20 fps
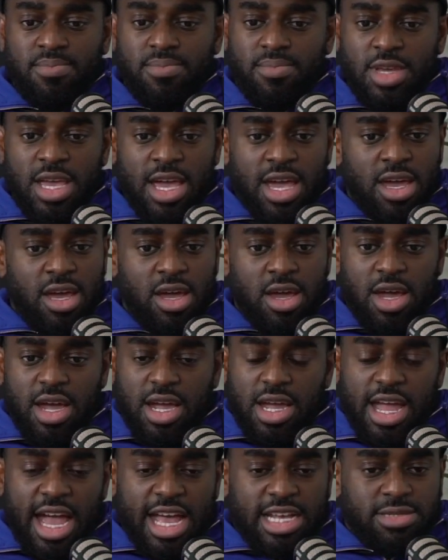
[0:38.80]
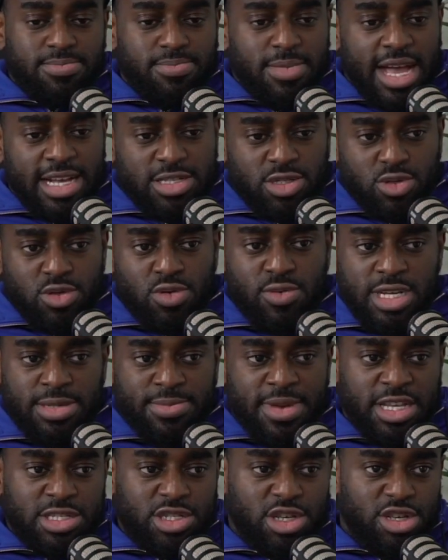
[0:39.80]
yeah, guys, as always,
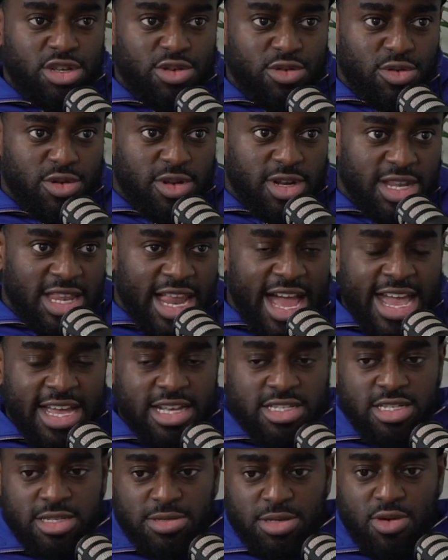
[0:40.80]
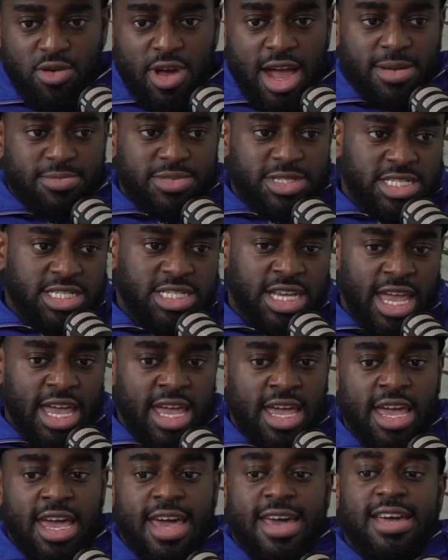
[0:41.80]
make sure you like, subscribe,
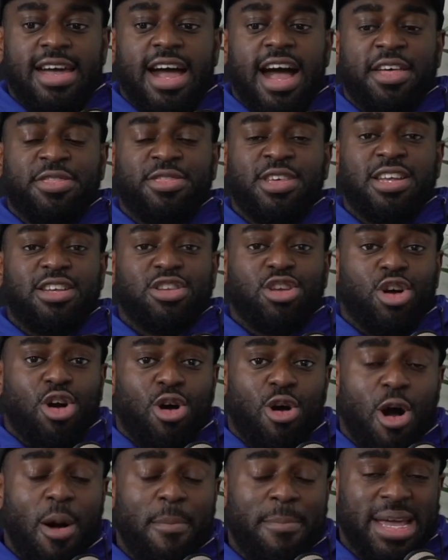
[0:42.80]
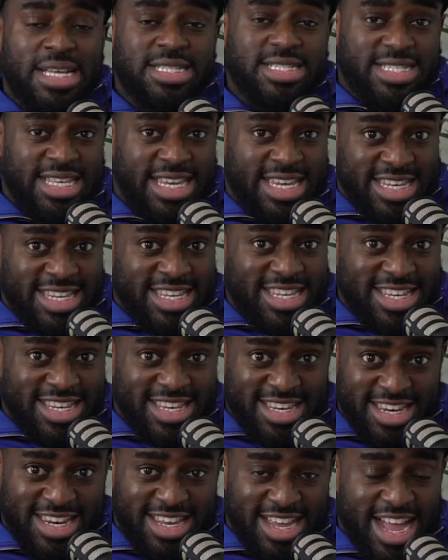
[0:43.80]
share. I think the commenting,
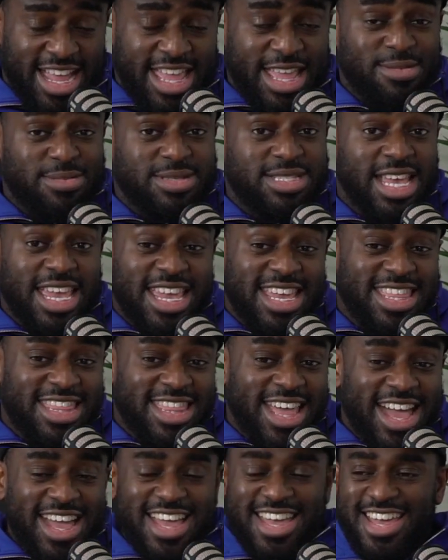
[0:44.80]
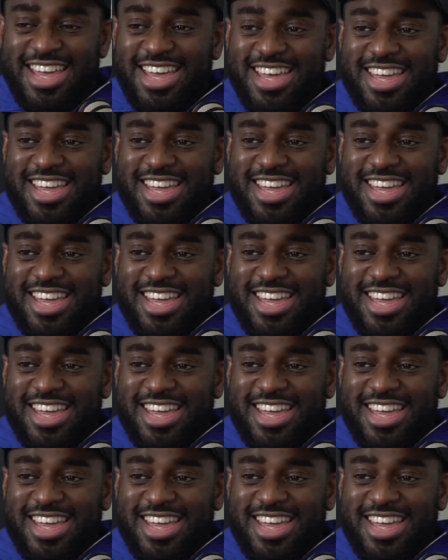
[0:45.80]
I keep saying that,